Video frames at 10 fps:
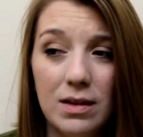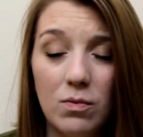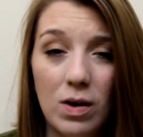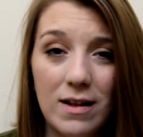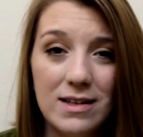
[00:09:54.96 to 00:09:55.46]

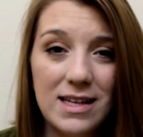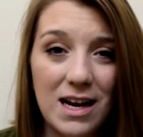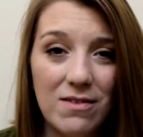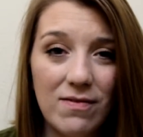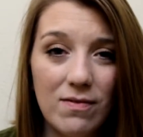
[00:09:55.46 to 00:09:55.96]
one of the
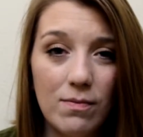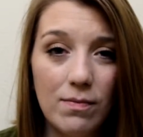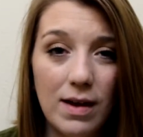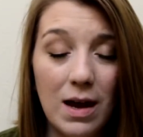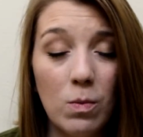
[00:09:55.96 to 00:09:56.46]
side
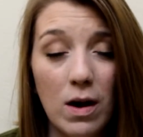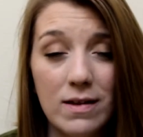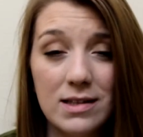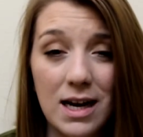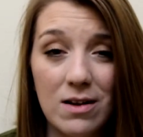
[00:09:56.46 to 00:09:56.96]
And one of
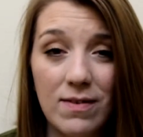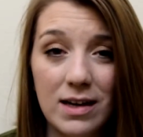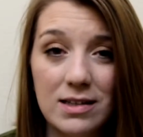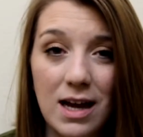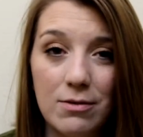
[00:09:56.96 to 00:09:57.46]
the side
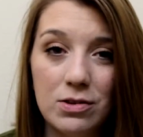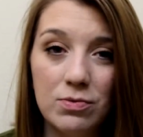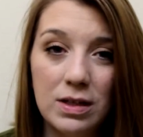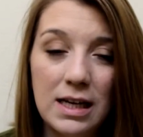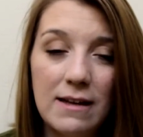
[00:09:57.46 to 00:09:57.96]
effects that I was
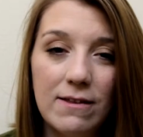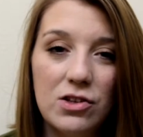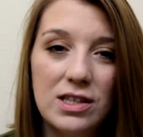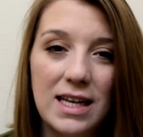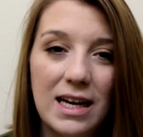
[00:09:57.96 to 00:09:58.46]
really
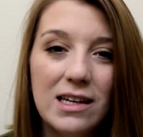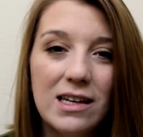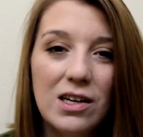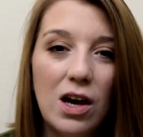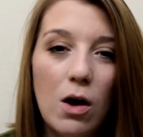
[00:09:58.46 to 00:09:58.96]
just like,
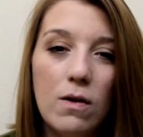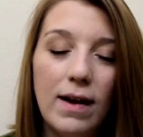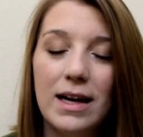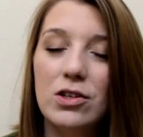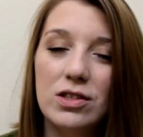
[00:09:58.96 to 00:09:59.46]
oh, if
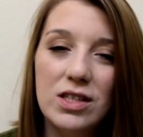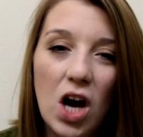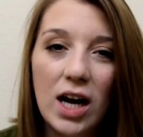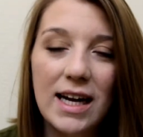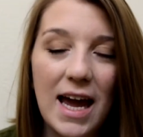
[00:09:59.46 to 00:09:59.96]
I can just
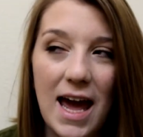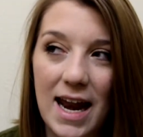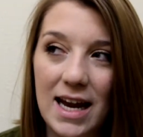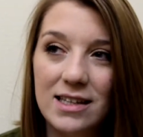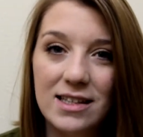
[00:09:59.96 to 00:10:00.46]
not get
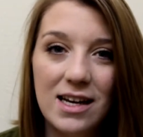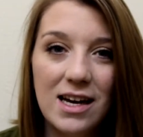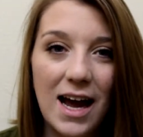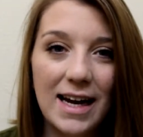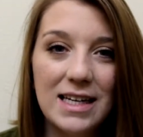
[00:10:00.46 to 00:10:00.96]
headaches,
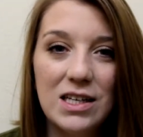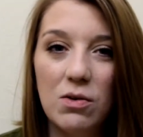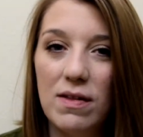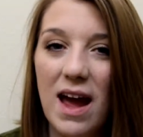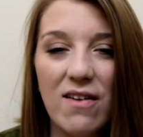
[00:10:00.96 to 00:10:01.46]
I can deal
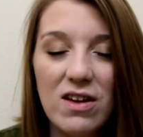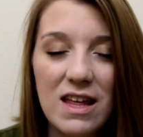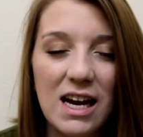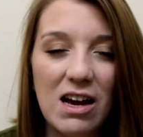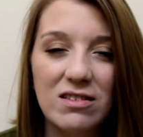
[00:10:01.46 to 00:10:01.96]
with
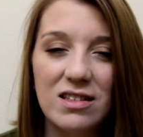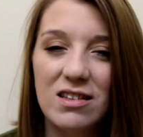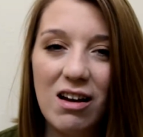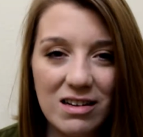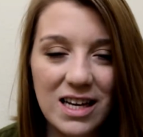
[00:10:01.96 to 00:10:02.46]
everything else as
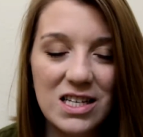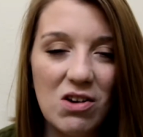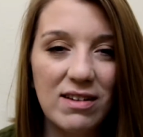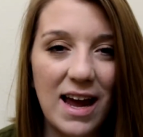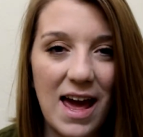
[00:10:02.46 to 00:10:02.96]
long as I don't get